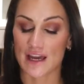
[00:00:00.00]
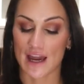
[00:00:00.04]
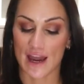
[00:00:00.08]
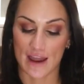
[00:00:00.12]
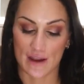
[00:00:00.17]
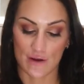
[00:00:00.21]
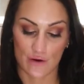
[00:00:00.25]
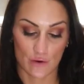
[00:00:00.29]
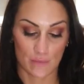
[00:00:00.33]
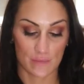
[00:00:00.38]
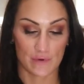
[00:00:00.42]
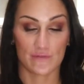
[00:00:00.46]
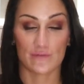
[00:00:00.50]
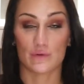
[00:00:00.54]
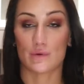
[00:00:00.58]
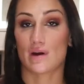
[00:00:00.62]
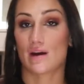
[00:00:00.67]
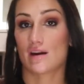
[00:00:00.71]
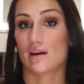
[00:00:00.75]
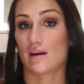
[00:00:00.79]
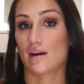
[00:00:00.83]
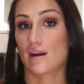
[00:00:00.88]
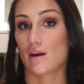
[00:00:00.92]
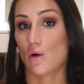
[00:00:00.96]
I hope if you
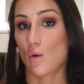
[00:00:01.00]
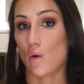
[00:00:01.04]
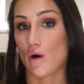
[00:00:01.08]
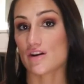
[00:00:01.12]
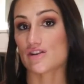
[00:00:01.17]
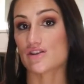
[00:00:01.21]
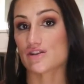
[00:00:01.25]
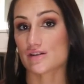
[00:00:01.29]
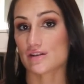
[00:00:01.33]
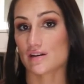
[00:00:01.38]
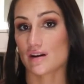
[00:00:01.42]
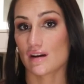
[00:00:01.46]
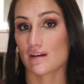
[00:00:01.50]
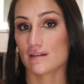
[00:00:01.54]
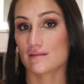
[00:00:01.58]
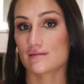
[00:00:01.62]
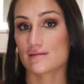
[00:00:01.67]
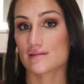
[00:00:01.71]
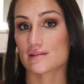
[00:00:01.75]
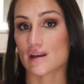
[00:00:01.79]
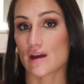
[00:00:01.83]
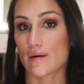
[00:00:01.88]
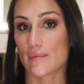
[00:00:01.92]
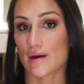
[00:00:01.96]
had any
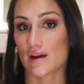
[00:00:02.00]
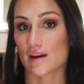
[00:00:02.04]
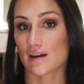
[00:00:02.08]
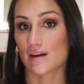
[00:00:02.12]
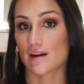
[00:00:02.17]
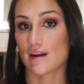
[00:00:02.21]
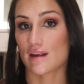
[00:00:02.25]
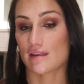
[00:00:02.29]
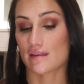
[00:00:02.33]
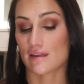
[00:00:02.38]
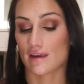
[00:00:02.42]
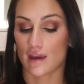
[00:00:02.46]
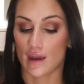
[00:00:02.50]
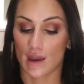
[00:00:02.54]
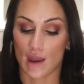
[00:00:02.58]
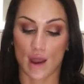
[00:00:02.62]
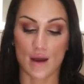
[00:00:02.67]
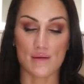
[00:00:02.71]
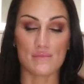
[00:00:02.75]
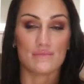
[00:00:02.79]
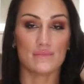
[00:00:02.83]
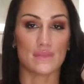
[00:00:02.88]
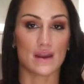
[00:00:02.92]
questions about anything,